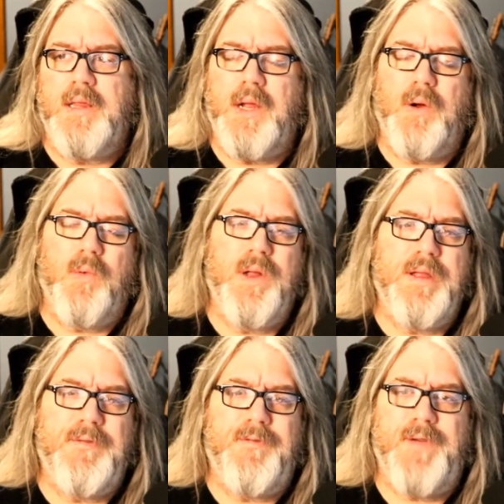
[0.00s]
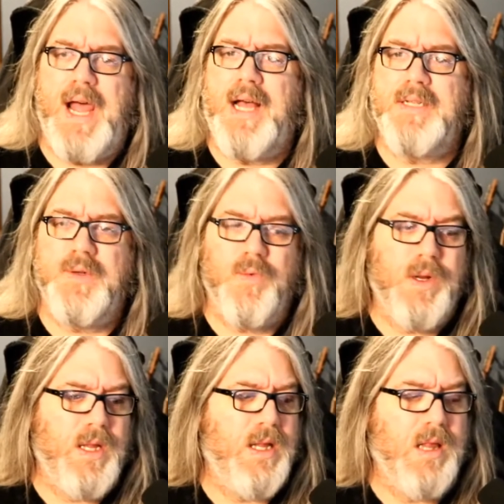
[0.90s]
They were really fast,
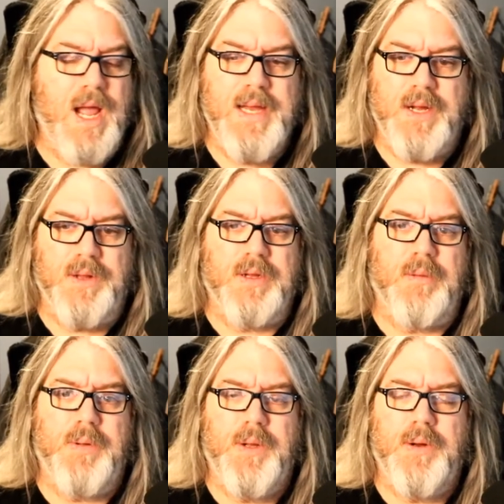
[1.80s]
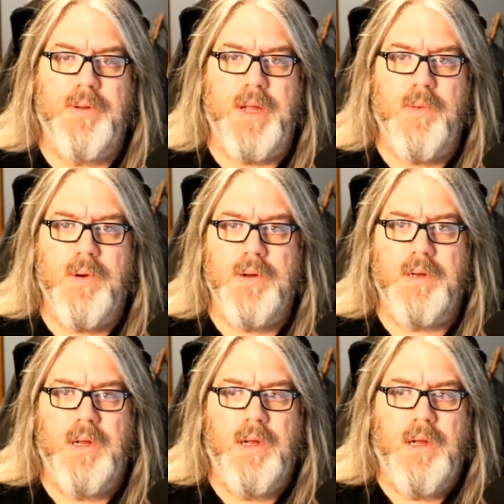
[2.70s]
really light on the computer. They weren't
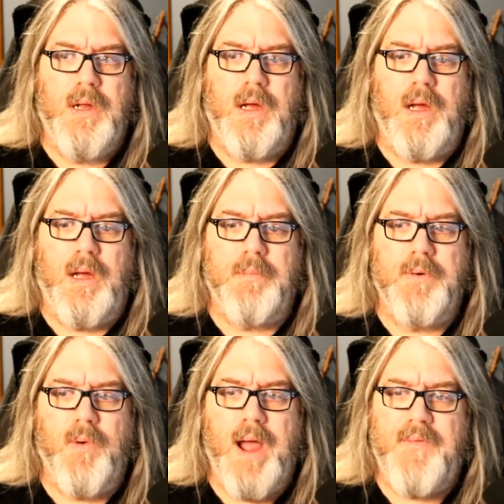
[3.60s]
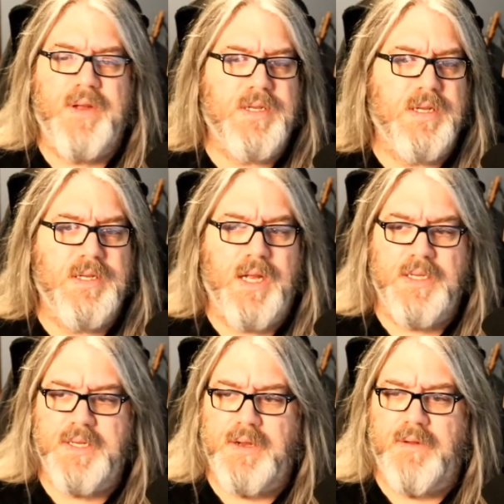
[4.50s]
um, graphics
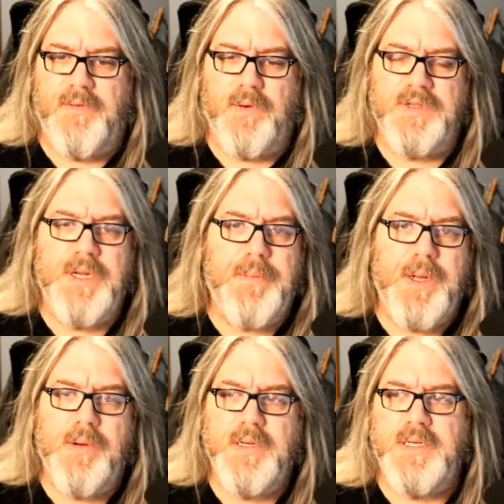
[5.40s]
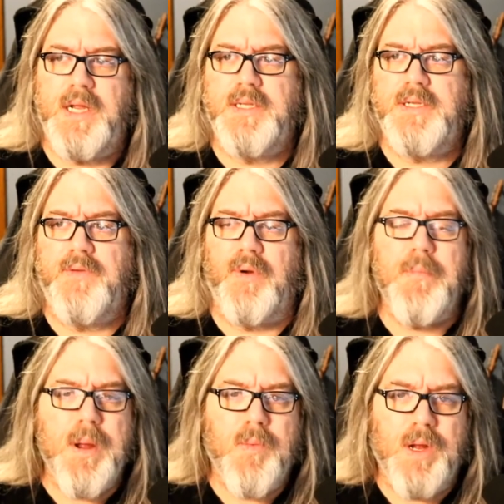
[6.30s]
intensive or CPU intensive or
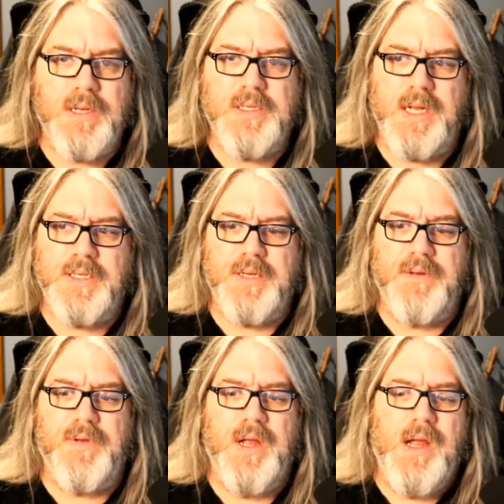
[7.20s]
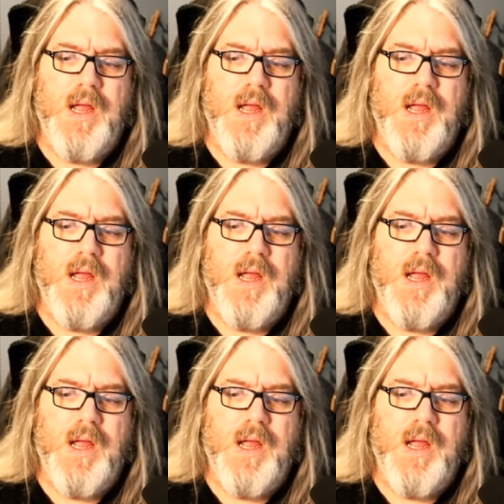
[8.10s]
memory intensive.